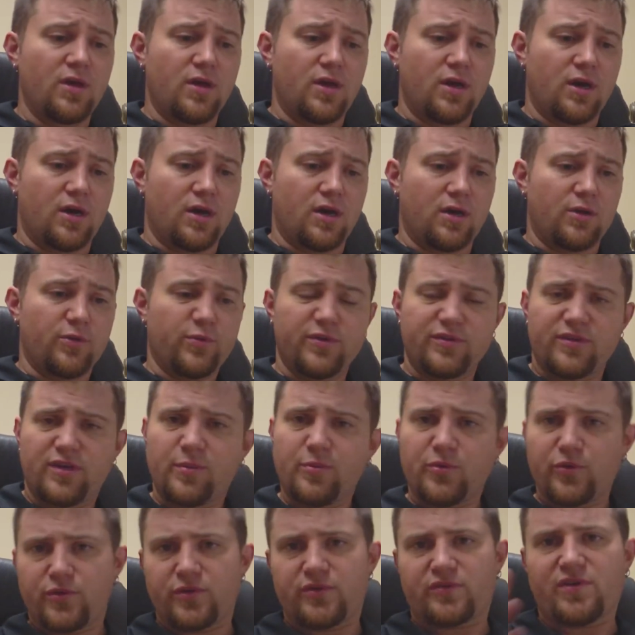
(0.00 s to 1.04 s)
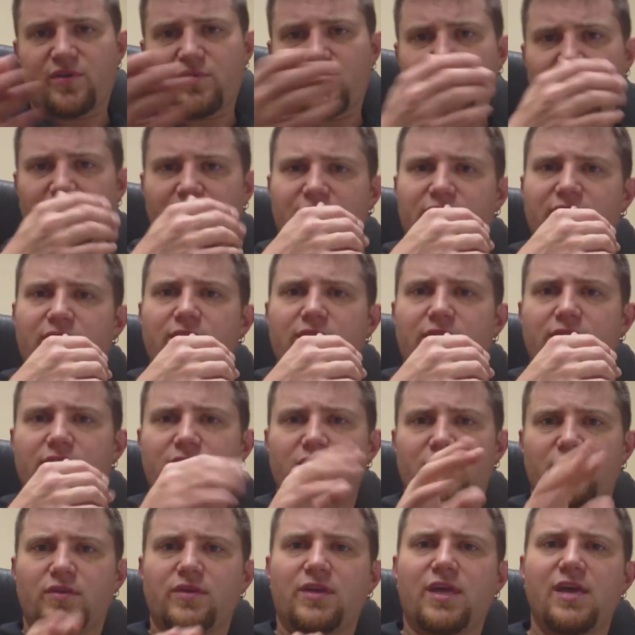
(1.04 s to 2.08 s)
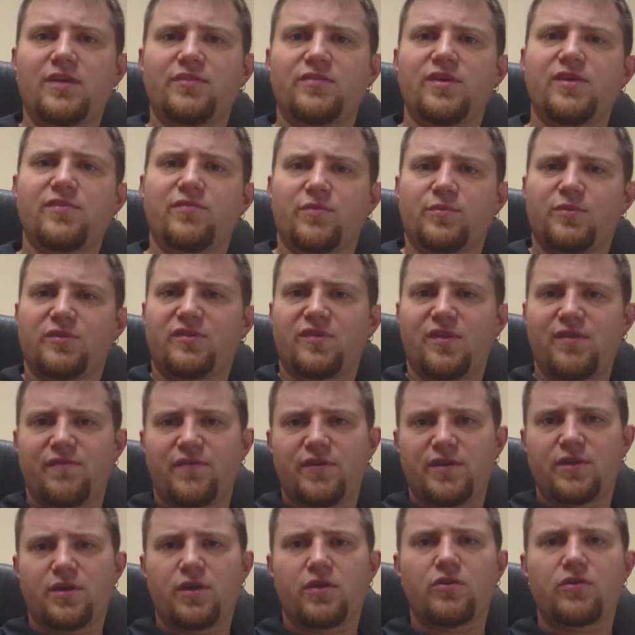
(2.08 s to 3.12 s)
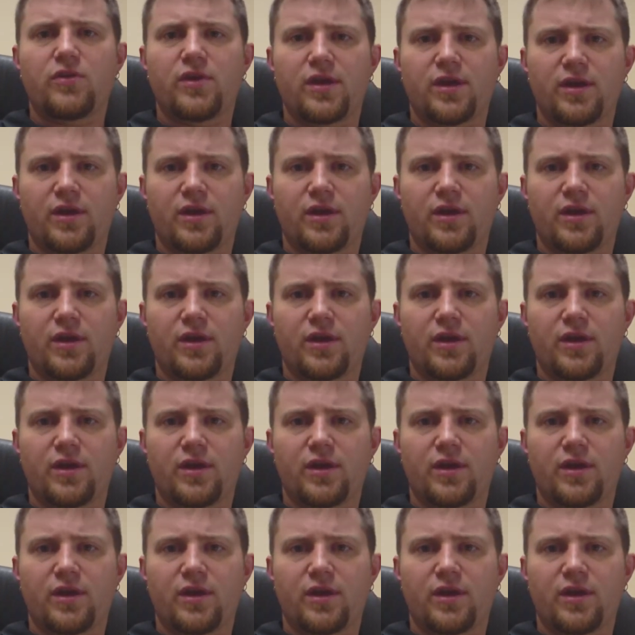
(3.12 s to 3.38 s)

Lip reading: The reason I'm doing this, I was talking to Casey from Stiffy the other day,